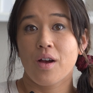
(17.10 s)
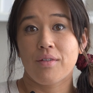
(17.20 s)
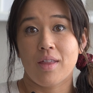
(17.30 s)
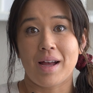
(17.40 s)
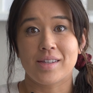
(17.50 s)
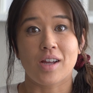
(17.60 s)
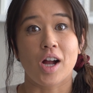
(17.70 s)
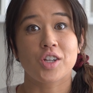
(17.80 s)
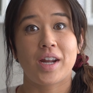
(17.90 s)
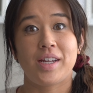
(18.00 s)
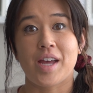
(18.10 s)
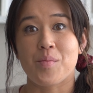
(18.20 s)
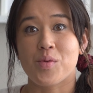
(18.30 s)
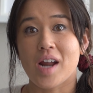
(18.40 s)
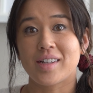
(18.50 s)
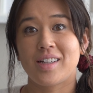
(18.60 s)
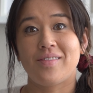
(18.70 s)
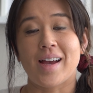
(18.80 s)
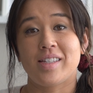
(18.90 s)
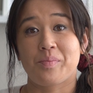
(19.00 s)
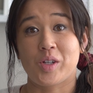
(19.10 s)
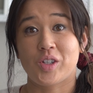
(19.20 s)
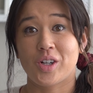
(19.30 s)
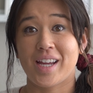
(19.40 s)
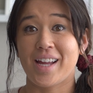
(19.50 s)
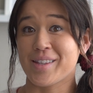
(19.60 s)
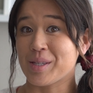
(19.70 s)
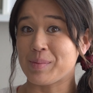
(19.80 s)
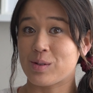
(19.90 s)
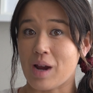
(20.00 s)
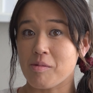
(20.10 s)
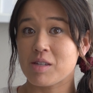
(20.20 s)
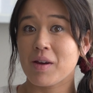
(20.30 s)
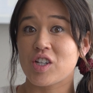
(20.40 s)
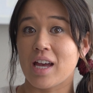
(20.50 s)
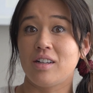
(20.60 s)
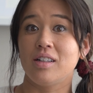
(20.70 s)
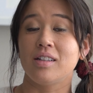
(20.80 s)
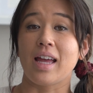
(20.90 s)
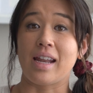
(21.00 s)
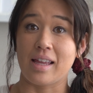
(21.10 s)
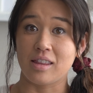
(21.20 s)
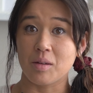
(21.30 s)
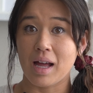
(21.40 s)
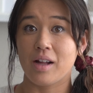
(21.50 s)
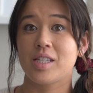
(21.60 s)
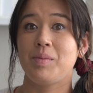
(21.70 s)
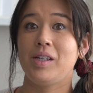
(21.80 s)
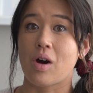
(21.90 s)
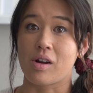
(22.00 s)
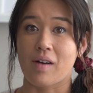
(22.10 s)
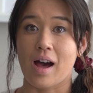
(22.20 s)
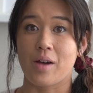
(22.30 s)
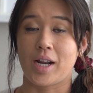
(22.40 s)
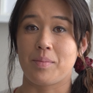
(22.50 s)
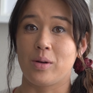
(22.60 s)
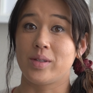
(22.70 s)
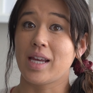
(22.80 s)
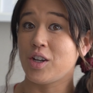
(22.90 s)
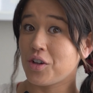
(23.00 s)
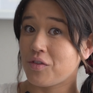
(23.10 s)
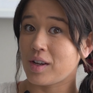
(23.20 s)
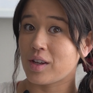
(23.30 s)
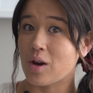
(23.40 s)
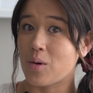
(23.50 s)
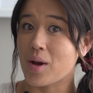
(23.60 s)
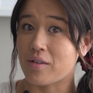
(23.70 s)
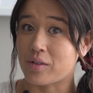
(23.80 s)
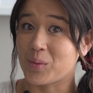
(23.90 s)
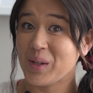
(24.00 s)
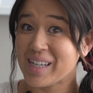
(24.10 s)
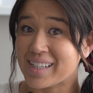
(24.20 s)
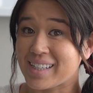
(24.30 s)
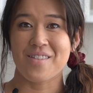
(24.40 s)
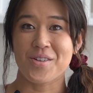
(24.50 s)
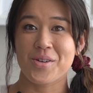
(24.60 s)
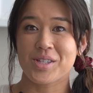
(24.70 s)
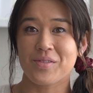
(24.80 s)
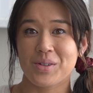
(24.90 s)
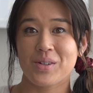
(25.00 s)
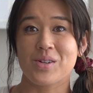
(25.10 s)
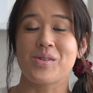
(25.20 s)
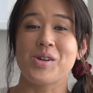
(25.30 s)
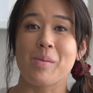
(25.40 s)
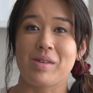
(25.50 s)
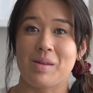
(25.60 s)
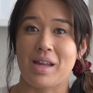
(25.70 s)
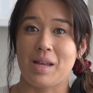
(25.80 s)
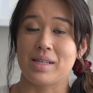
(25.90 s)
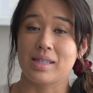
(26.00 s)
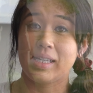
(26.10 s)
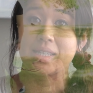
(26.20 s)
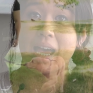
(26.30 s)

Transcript: For the best dog training and product advice, be sure to hit subscribe to my channel and hit the bell to be notified when I post a new video every week. And for those of you who don't know me, my name is Lisa.